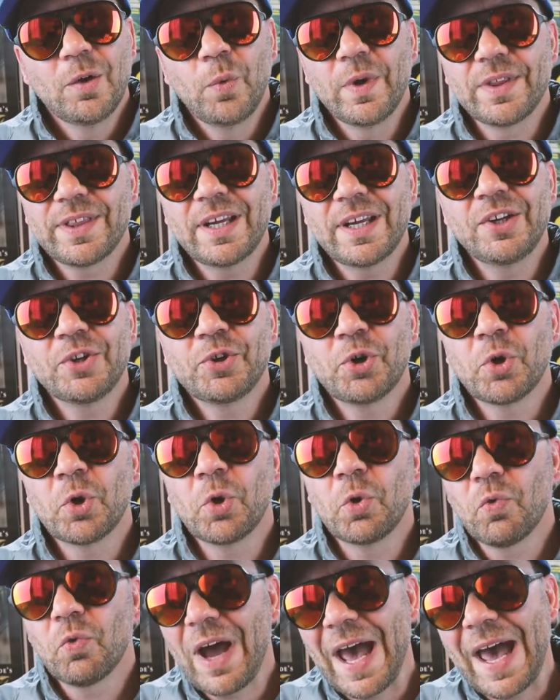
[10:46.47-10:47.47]
with
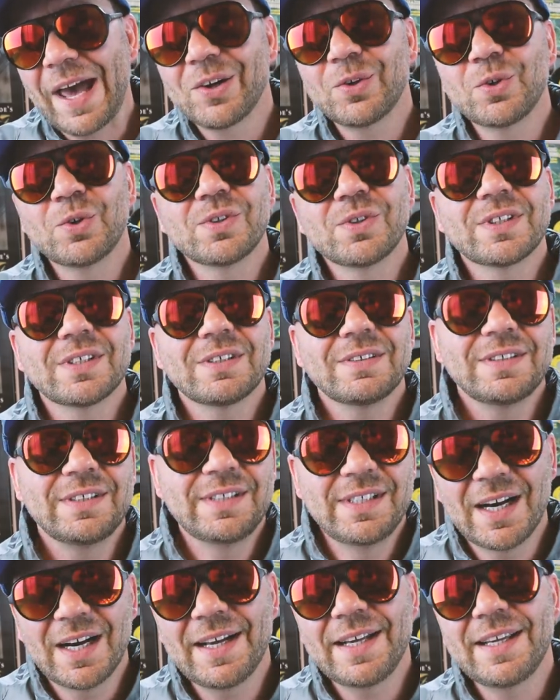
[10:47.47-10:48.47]
internal rattles,
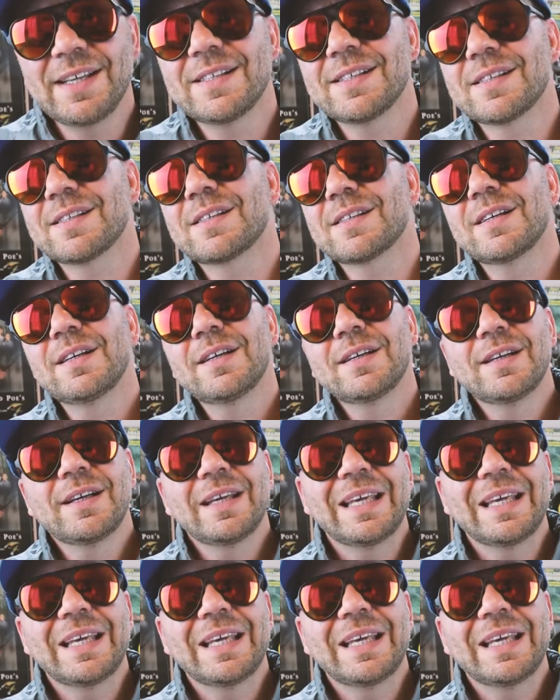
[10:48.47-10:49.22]
dice,